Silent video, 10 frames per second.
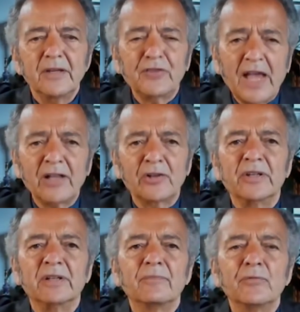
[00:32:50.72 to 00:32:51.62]

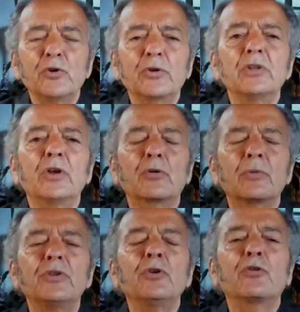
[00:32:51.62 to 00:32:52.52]
Exactly.
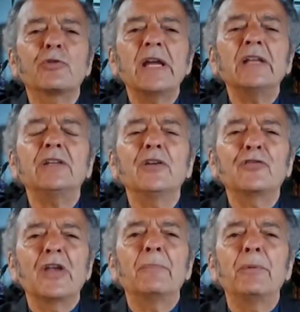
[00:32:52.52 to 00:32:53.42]
You create the
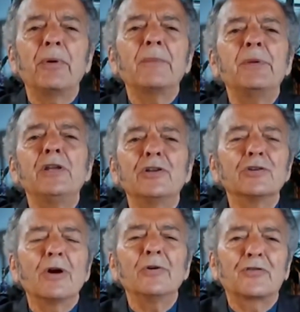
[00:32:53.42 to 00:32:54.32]
example by being
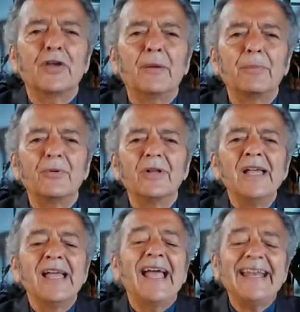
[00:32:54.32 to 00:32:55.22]
your own example.
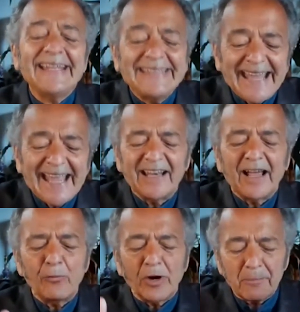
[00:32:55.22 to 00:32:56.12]
And
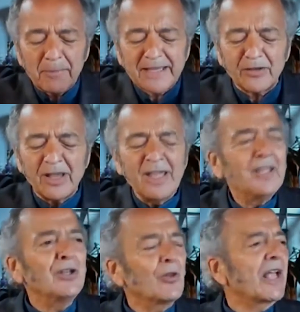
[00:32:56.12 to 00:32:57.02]
again, I want to make it,
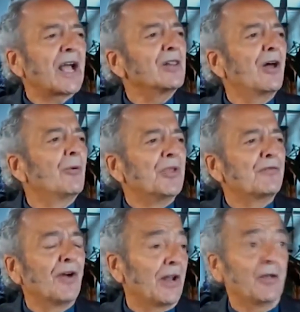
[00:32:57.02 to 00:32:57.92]
like I love when
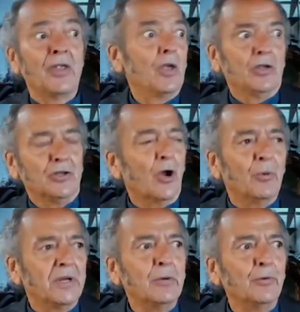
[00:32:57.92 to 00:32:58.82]
they find out,
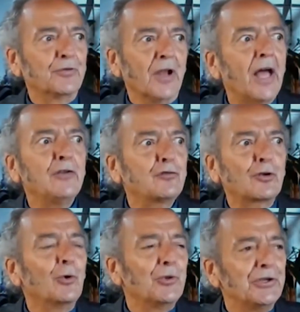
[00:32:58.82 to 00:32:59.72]
when he was in high
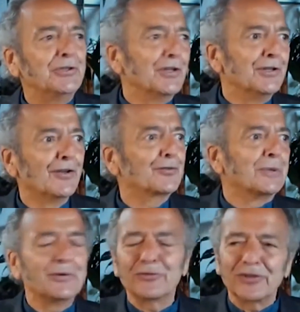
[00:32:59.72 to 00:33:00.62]
school, he did this,
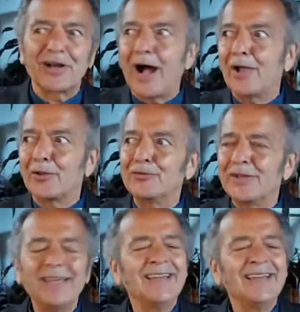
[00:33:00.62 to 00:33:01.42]
when he was in college.